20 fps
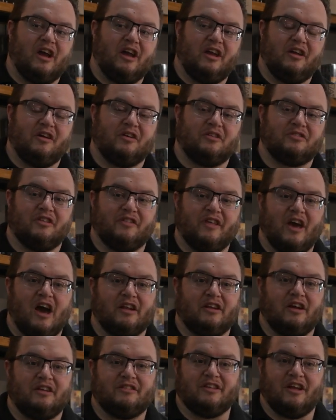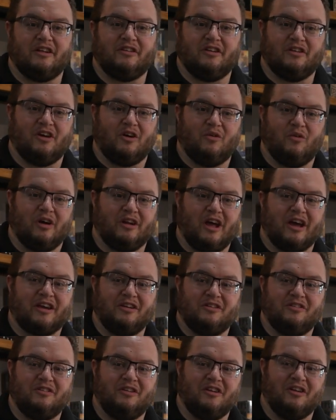8 years of that, I said, you know what, I
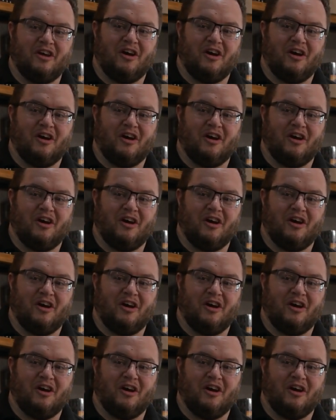could,